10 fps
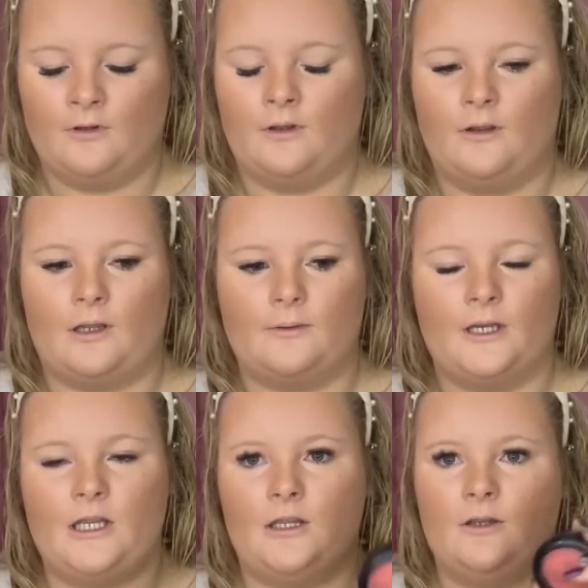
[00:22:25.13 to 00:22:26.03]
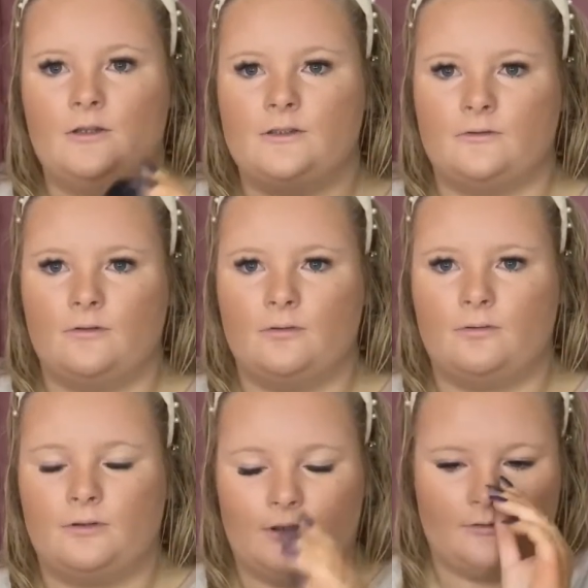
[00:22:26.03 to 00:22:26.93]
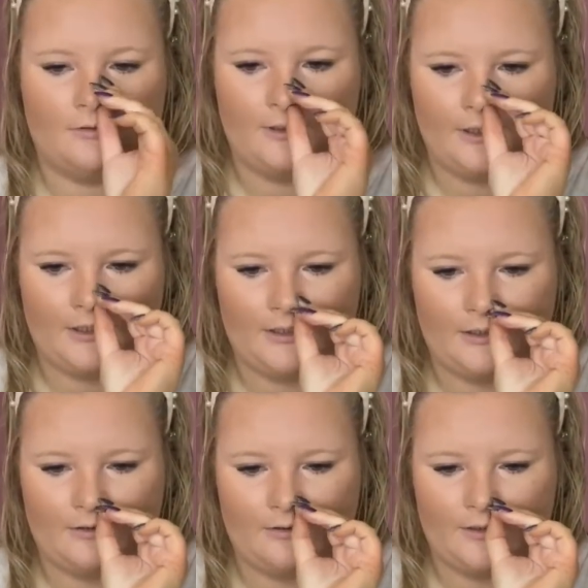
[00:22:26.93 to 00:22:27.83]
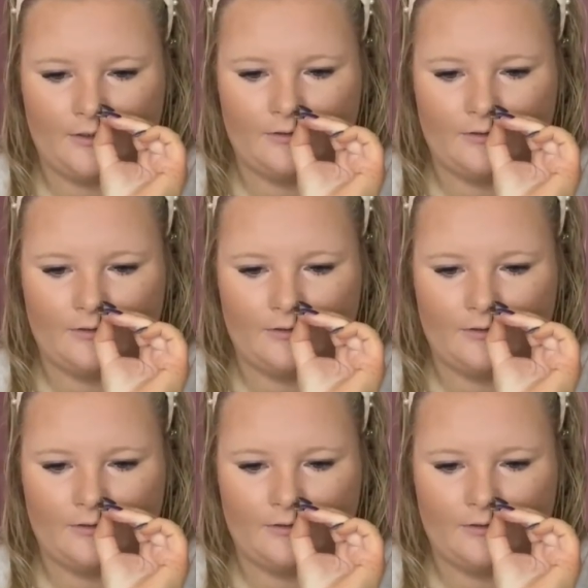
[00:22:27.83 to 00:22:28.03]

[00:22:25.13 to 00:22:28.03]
I'm gonna use, I've got a hair, guys.